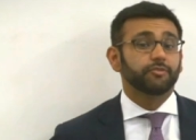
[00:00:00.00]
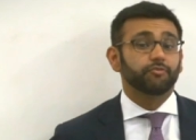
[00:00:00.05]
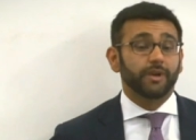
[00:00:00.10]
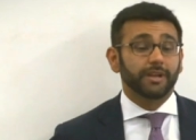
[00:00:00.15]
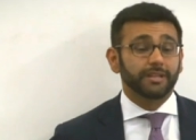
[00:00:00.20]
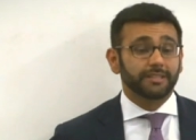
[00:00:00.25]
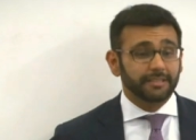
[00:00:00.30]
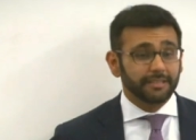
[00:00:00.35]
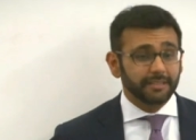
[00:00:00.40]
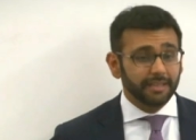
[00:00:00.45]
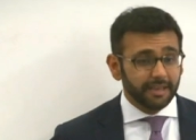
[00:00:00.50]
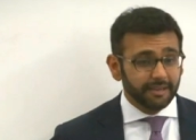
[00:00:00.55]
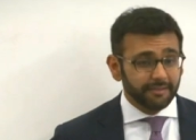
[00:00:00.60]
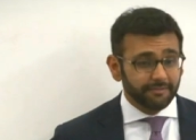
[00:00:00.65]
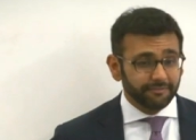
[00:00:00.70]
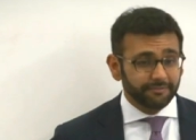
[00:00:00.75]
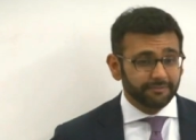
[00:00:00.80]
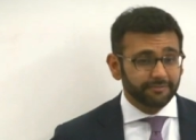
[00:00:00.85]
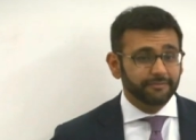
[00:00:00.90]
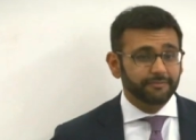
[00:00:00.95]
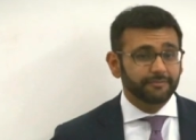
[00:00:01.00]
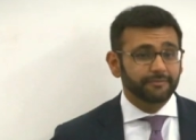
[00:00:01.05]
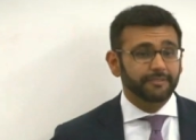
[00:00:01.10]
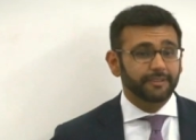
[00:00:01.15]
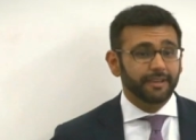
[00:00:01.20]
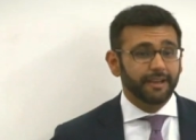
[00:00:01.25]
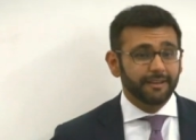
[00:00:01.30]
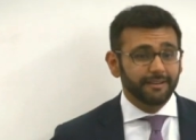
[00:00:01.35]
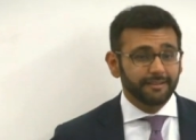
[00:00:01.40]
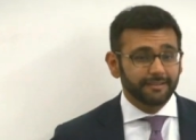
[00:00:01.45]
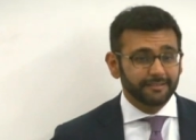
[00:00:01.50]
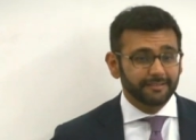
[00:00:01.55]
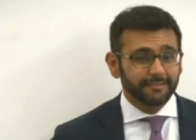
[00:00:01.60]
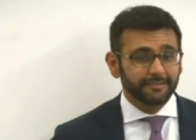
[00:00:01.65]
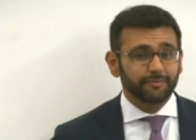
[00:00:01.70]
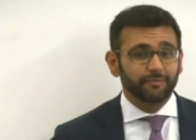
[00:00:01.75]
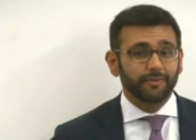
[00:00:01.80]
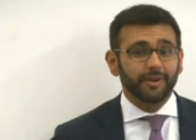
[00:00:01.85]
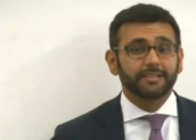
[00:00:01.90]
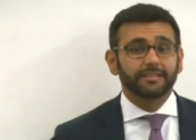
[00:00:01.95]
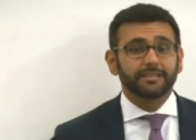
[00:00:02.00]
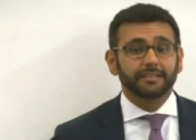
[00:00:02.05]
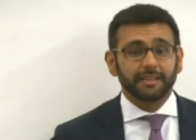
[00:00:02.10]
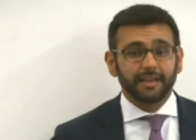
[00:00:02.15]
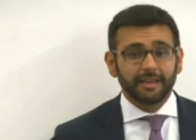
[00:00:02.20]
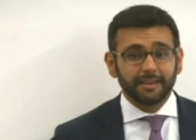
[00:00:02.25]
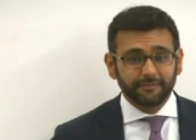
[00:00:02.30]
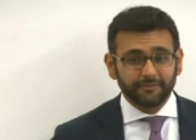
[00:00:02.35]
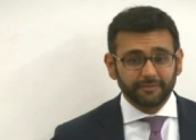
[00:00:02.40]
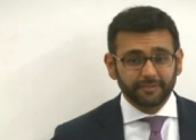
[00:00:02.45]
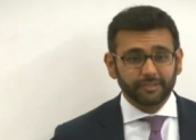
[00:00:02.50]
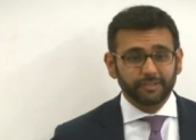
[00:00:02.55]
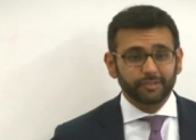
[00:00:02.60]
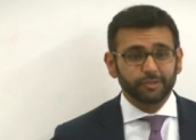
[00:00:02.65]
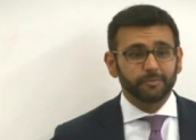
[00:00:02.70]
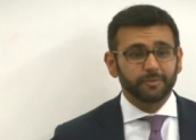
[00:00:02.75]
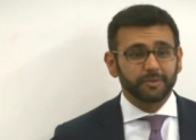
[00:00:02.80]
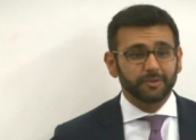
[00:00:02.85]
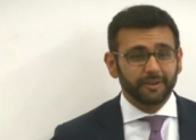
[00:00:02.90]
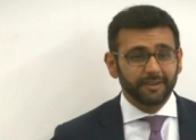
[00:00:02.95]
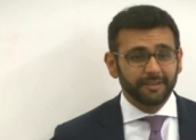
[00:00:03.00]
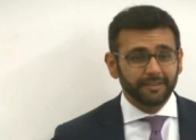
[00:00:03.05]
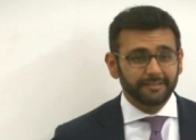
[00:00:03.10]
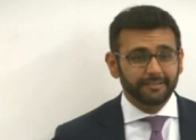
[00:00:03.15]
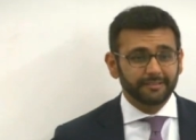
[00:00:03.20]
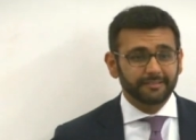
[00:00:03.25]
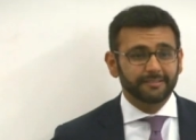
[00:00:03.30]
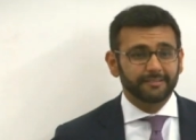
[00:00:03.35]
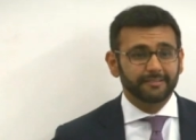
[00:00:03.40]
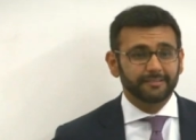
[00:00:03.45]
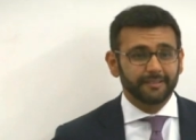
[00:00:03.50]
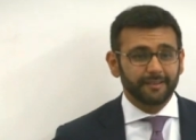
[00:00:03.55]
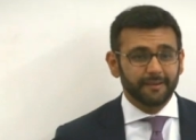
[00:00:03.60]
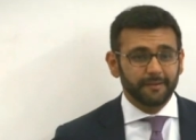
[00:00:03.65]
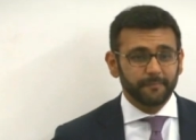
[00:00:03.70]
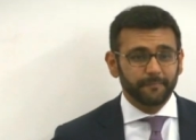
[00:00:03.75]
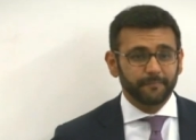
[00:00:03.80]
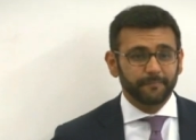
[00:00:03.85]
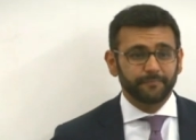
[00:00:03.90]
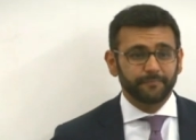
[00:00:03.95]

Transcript: Right to life. Yeah, right to life is a human right. Yeah.